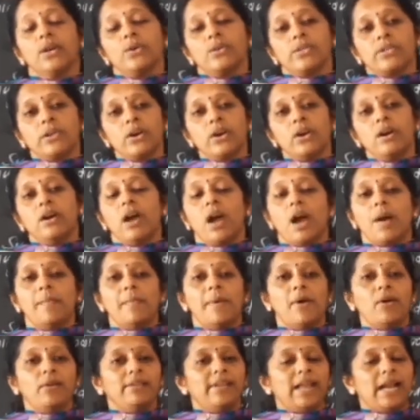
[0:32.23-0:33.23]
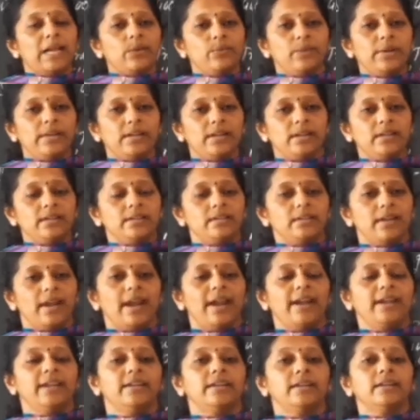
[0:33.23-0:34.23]
So about that we learnt,
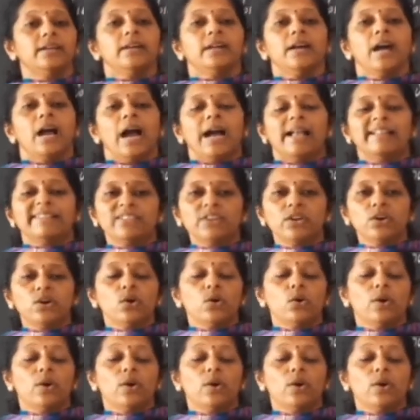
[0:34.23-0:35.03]
and also